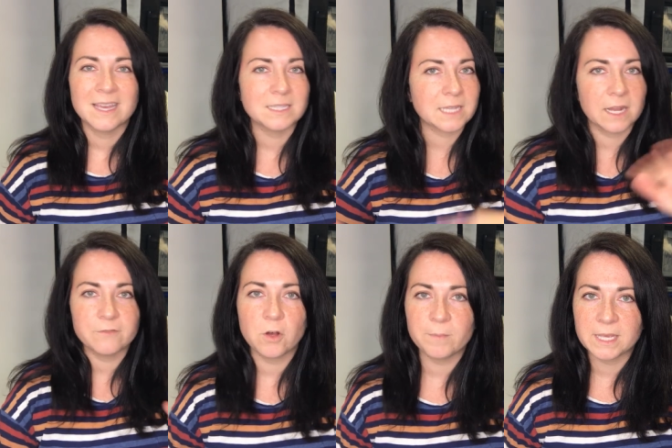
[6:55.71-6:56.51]
It's kind
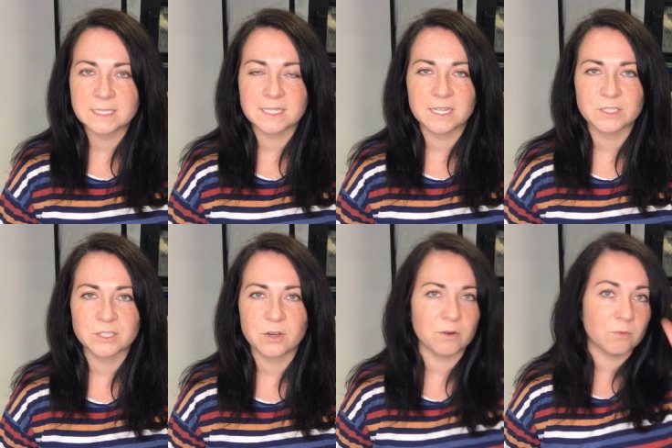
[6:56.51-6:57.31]
of all mixed in,
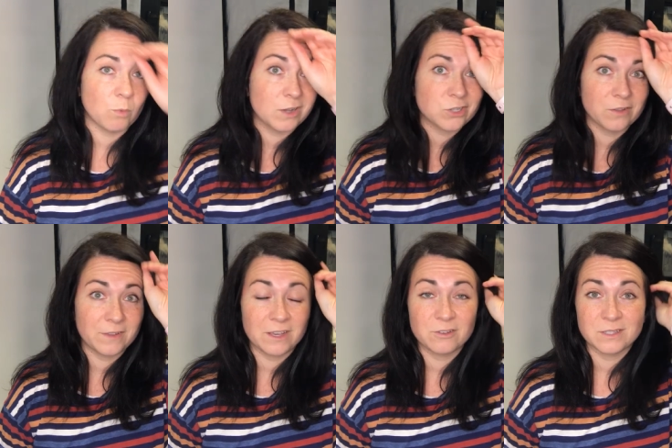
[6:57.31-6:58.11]
so watch all
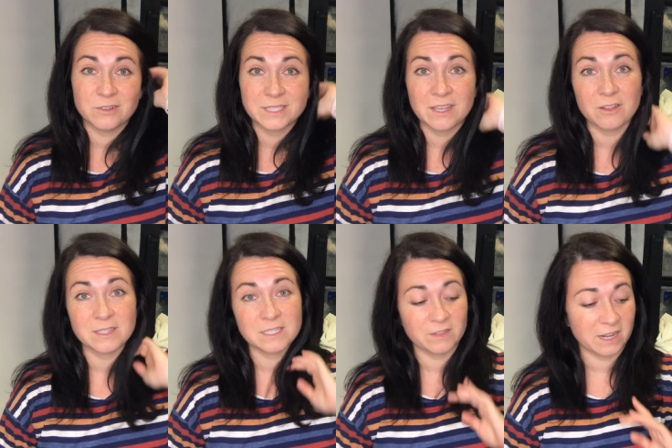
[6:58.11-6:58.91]
the videos and you'll see all
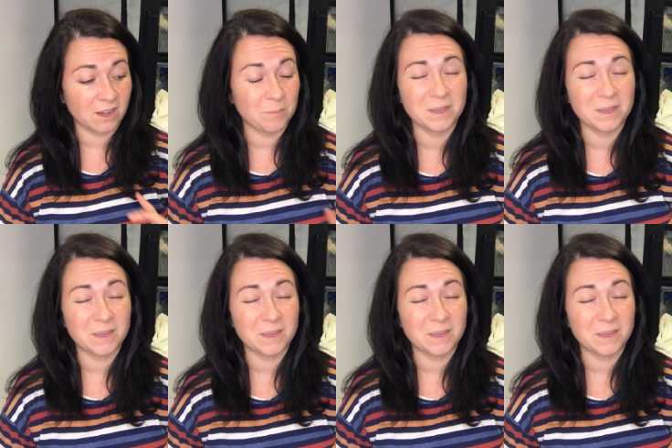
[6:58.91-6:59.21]
the stuff that I got,